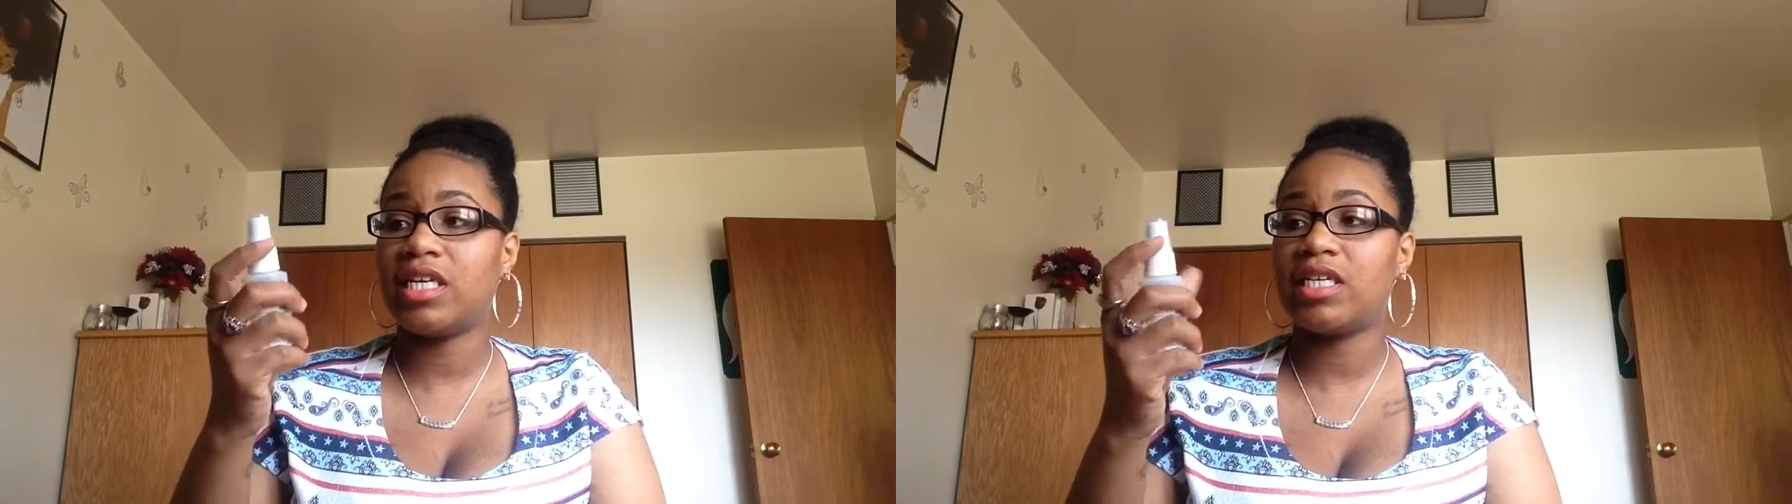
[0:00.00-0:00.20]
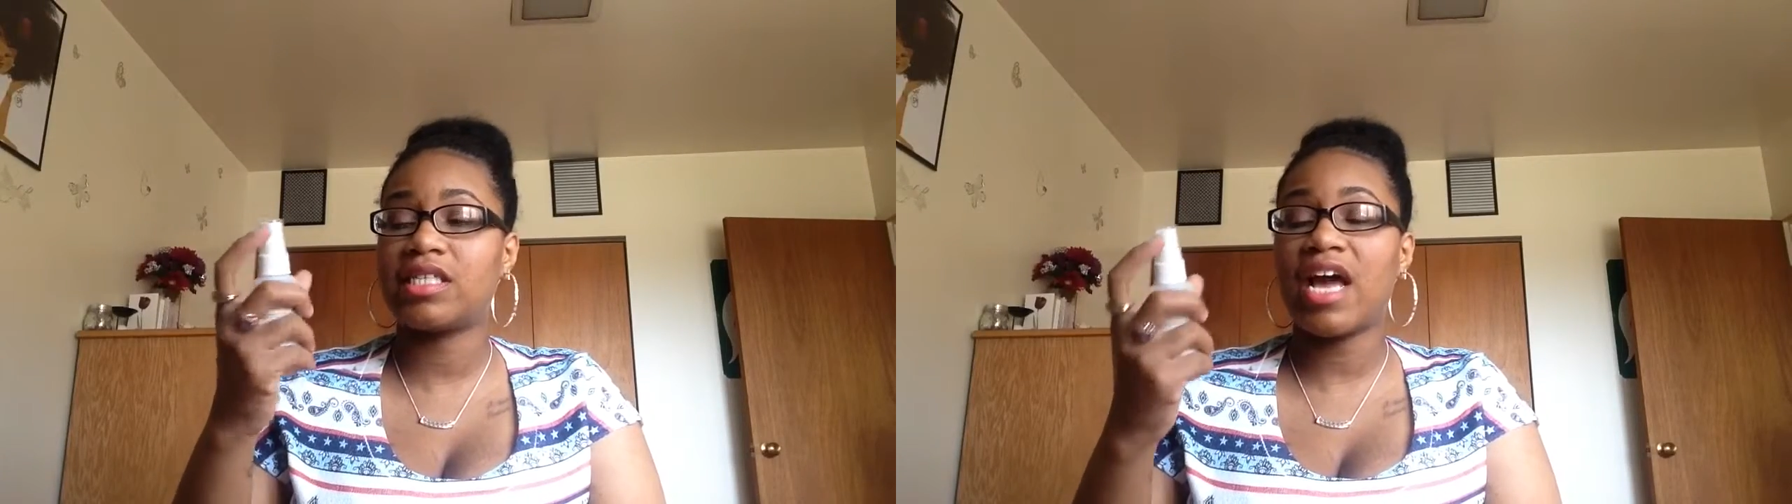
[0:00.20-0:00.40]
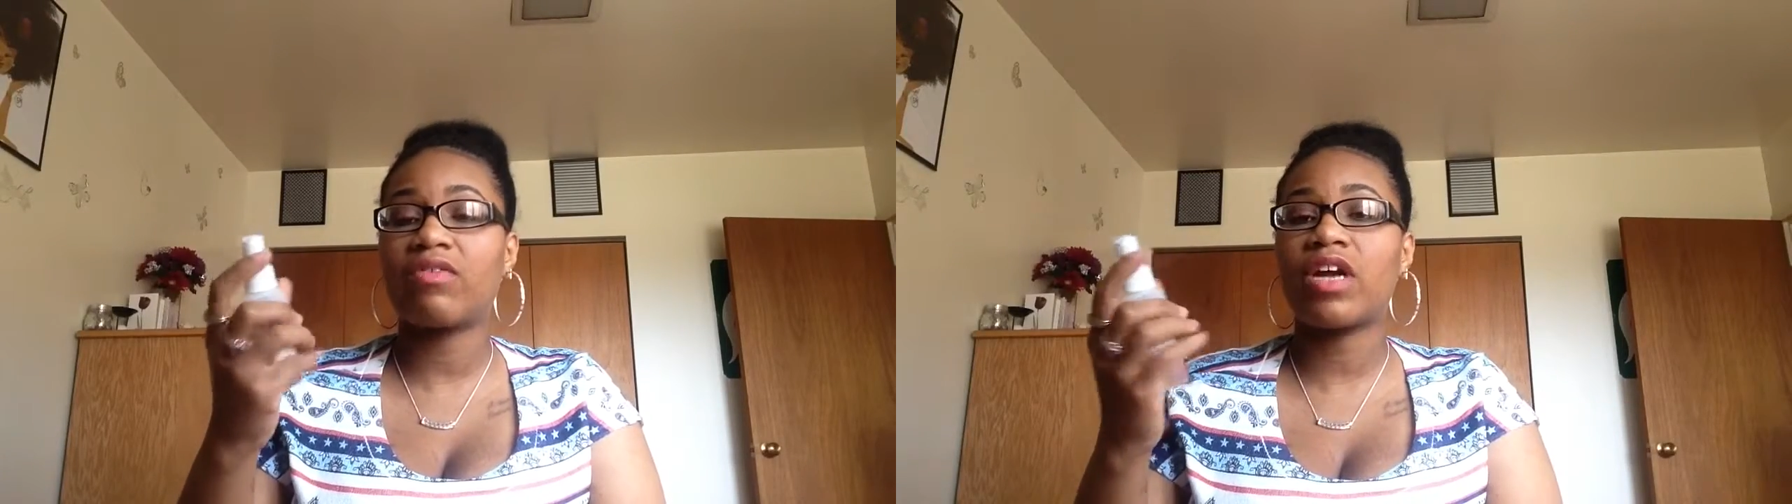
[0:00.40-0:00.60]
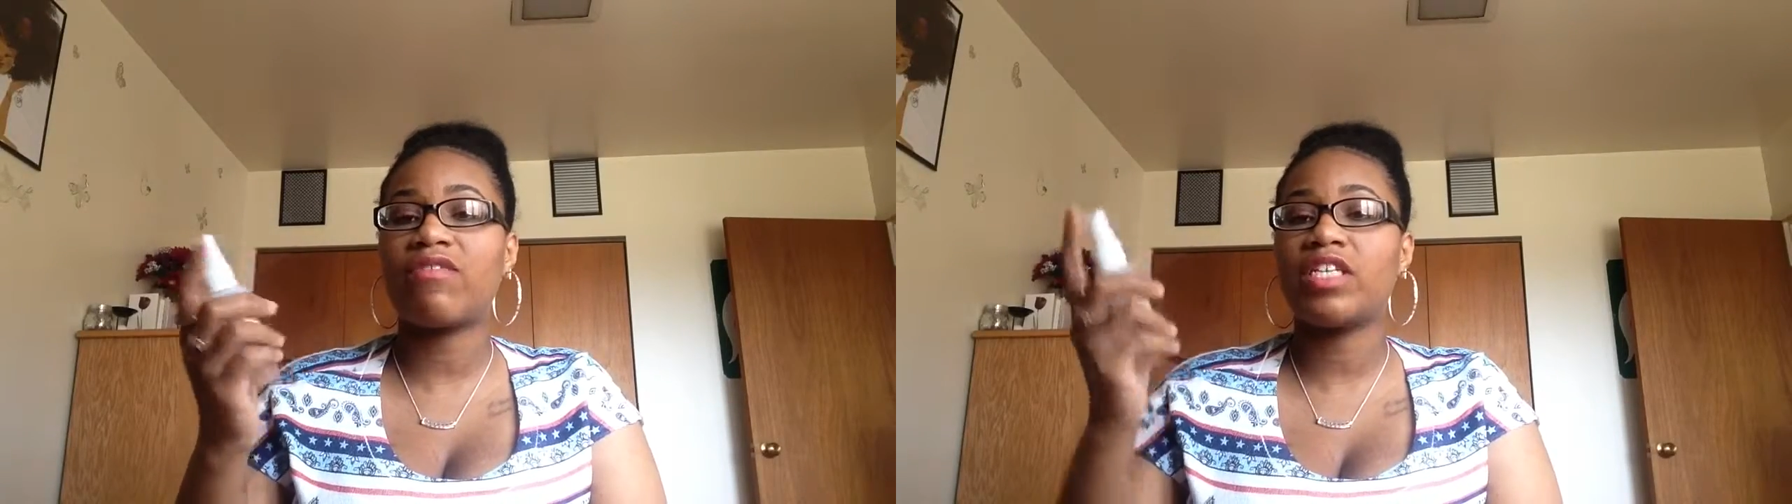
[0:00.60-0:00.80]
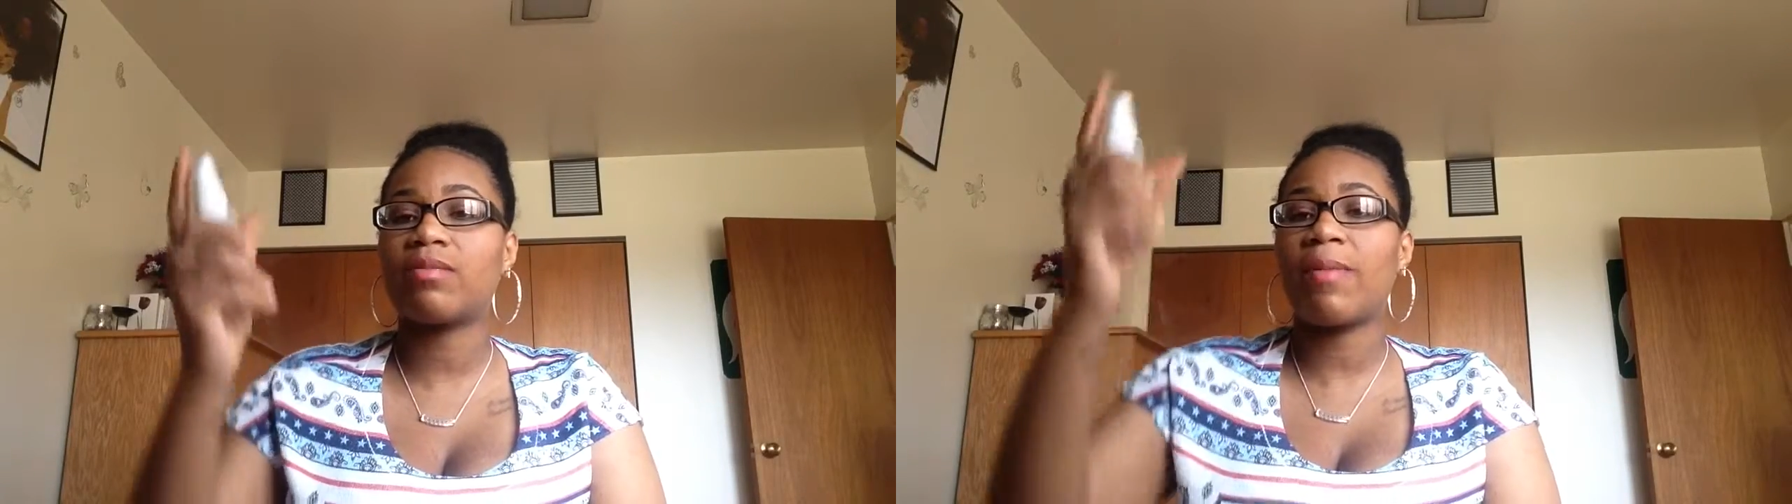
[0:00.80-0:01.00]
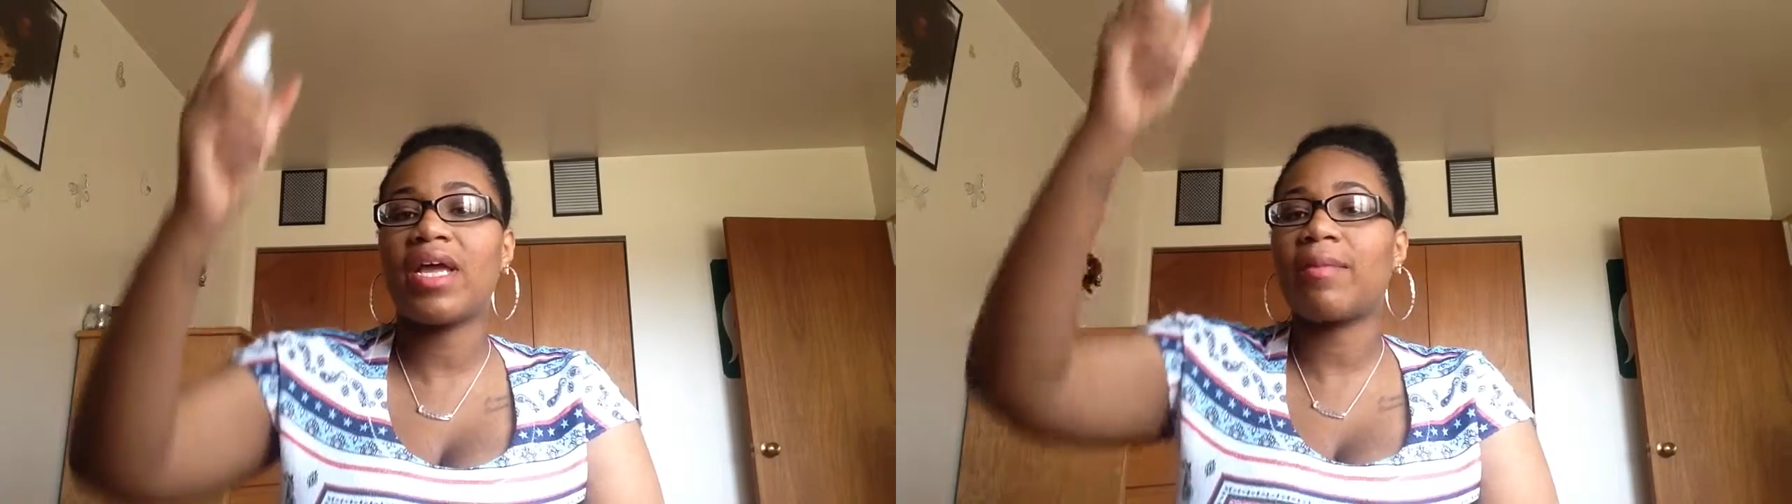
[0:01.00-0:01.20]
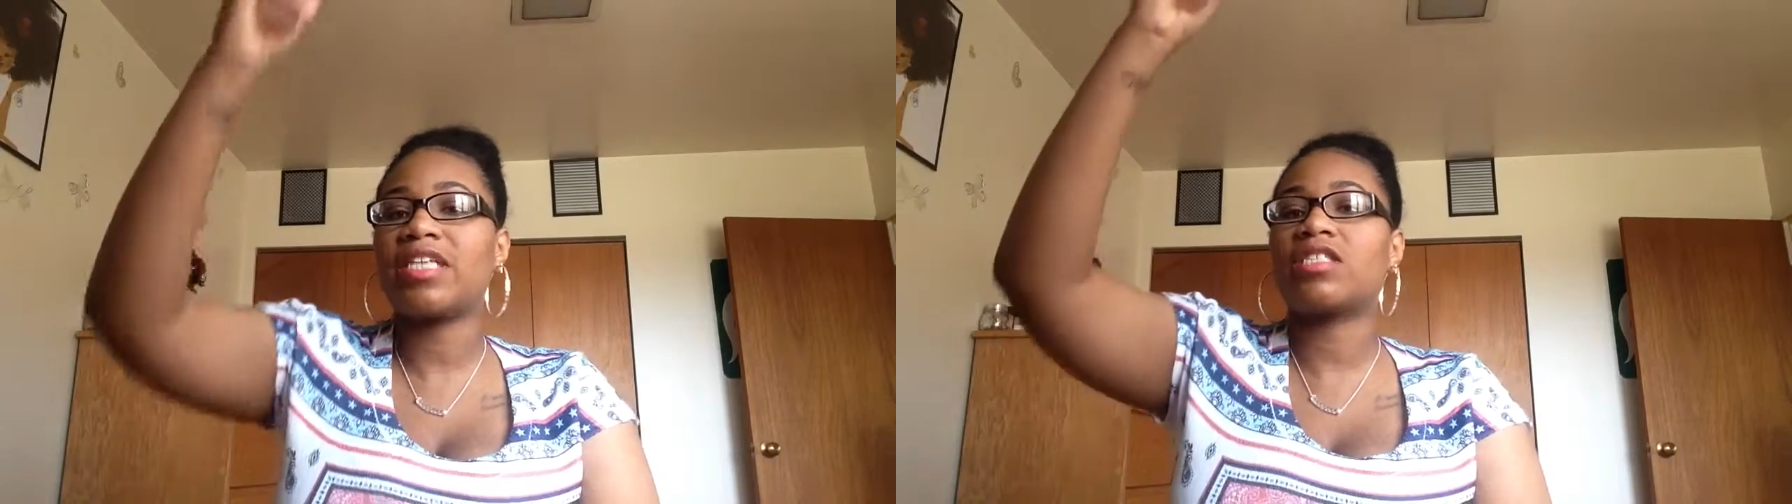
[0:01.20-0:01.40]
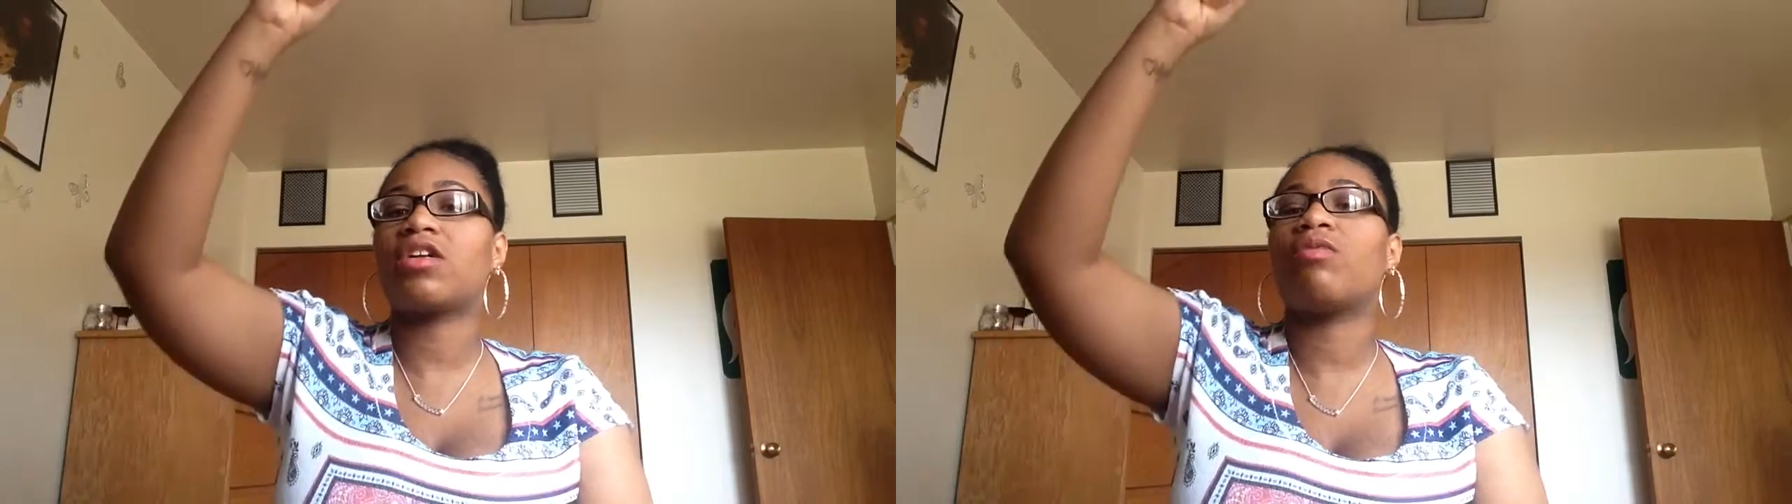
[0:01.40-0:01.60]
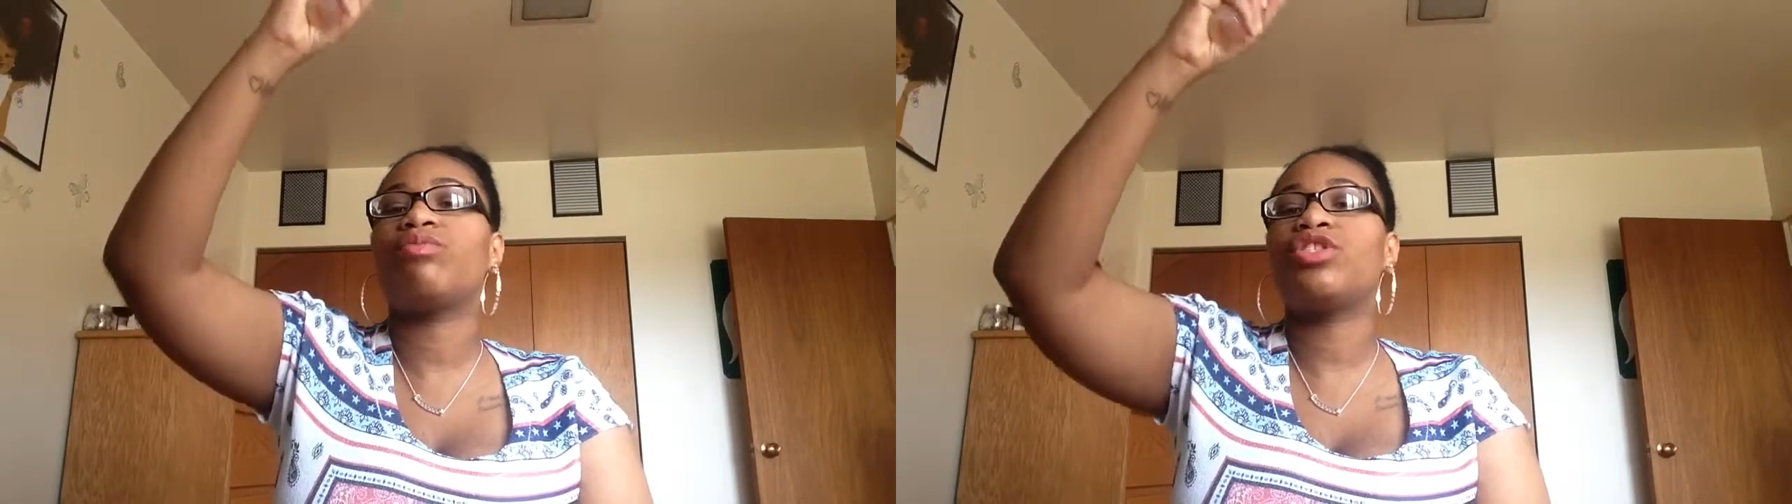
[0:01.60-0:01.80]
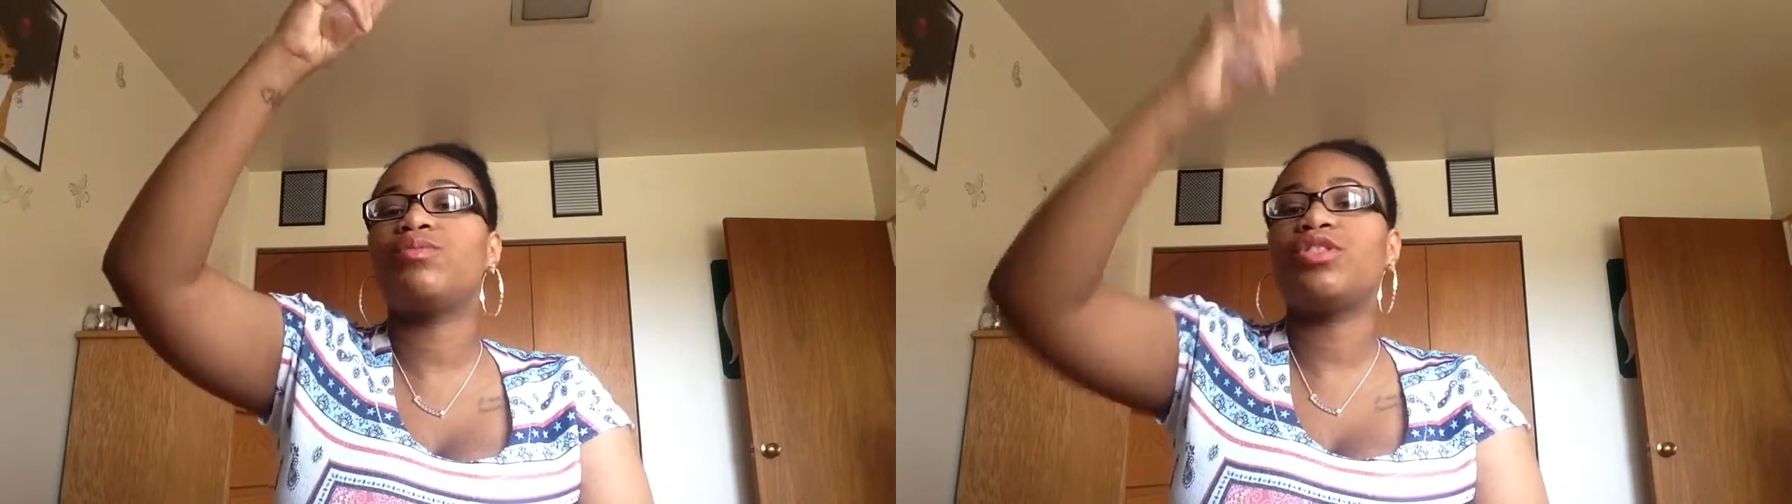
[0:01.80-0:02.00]
is after I finish my makeup, I just go
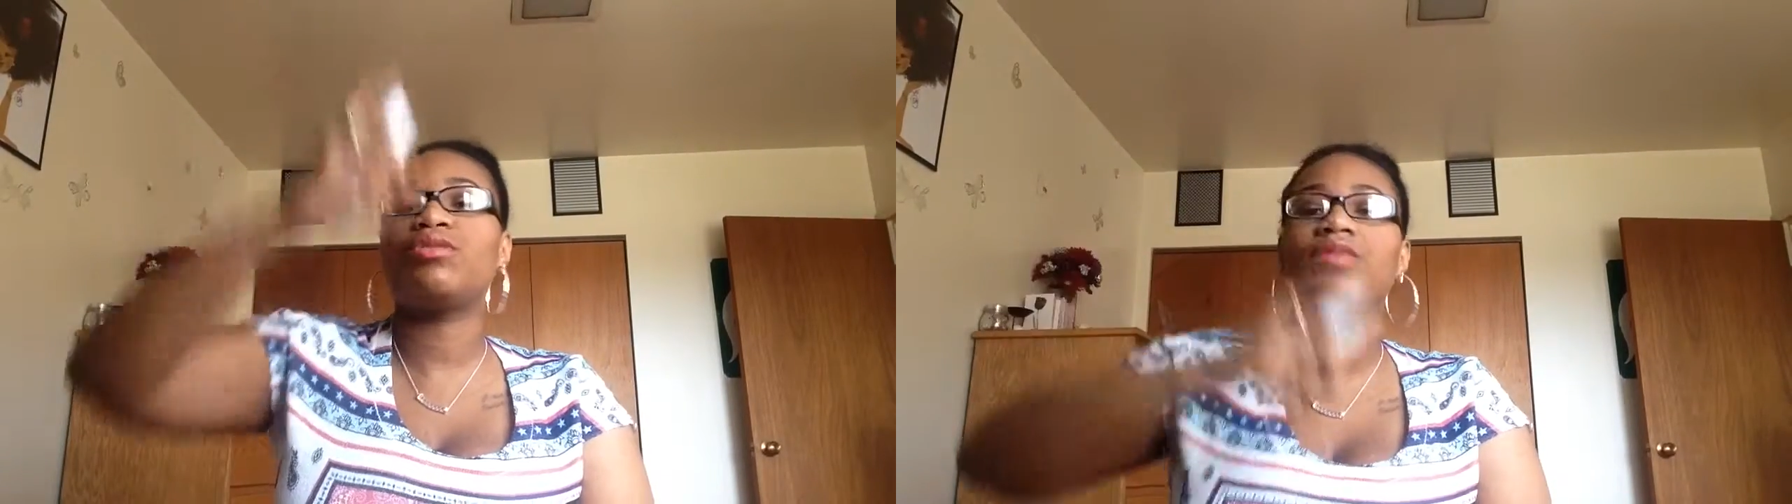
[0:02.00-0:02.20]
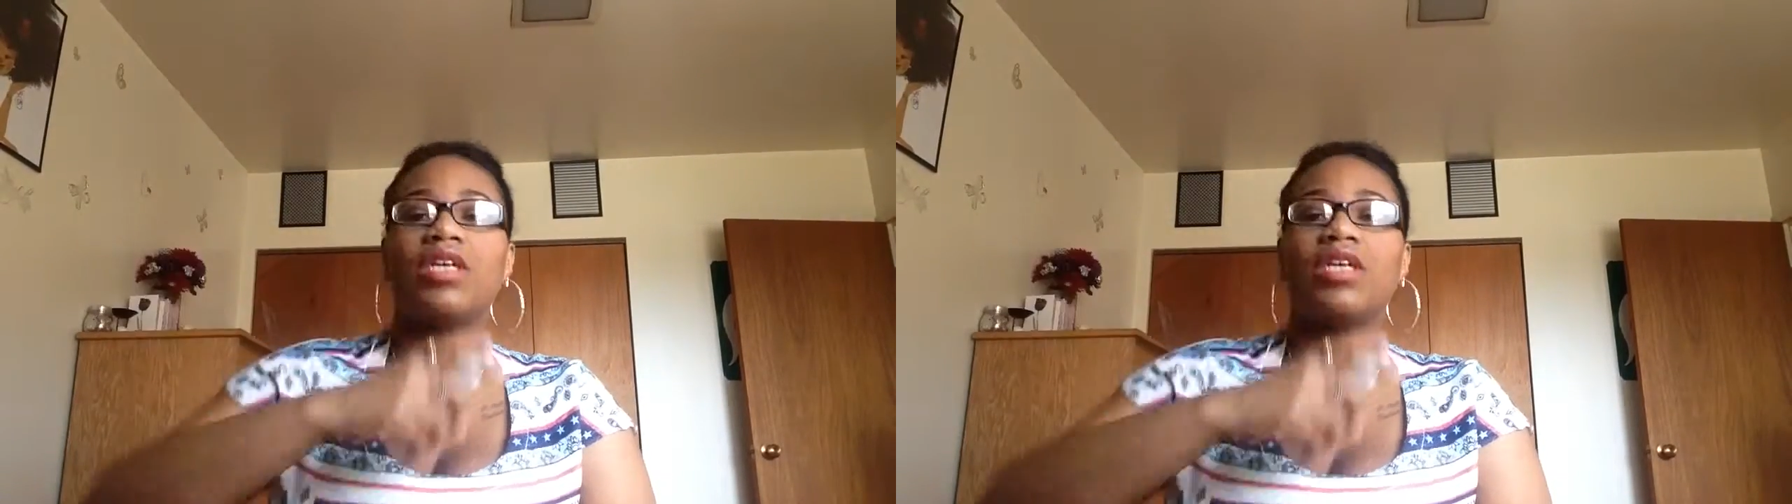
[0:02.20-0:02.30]
psh, psh,